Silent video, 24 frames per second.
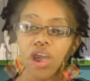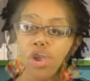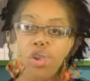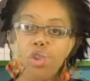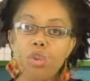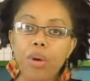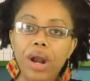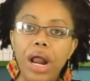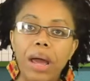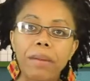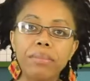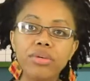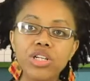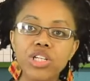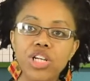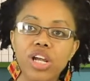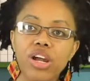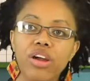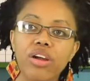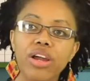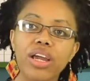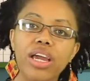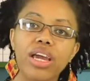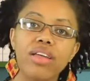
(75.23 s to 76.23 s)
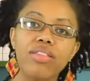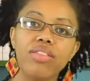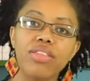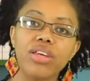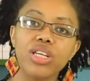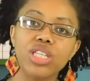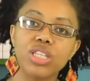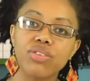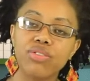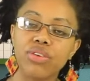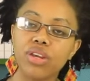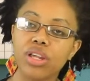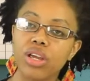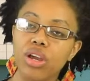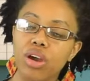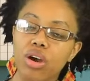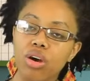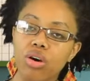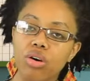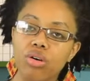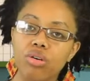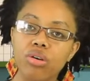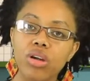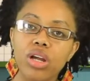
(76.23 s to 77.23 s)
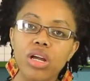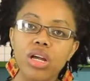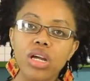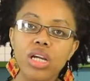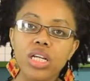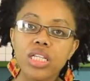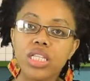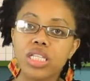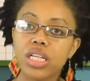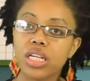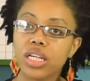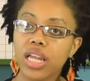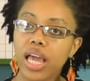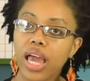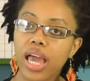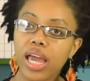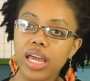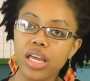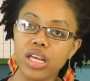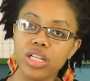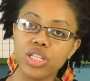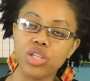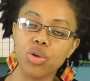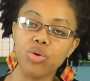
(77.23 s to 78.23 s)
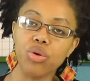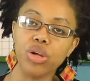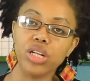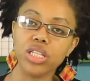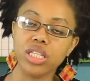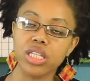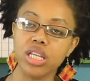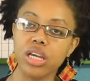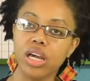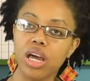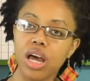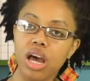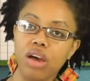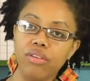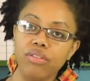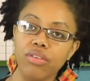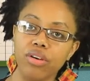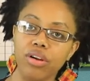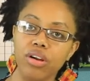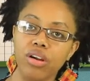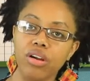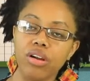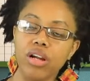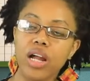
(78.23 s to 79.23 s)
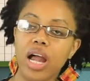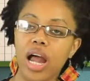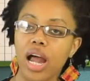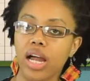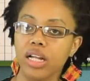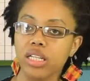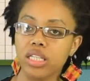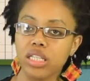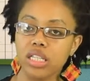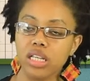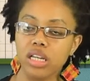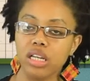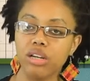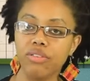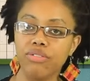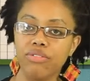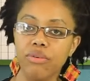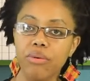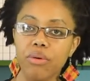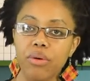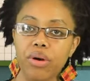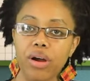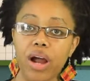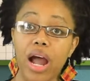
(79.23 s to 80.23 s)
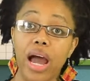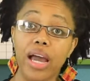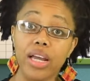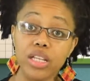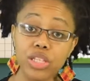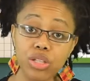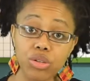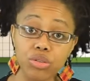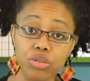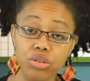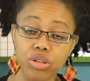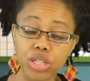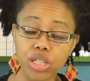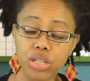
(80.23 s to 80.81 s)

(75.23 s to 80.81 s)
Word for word: What I'm sharing in this video today is going to cover content for high school,